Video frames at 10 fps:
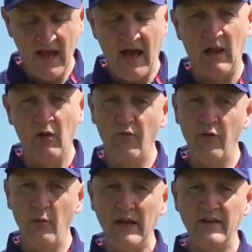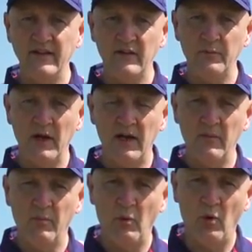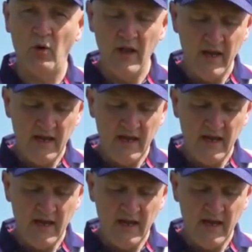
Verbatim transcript: I love the way it sits behind the ball.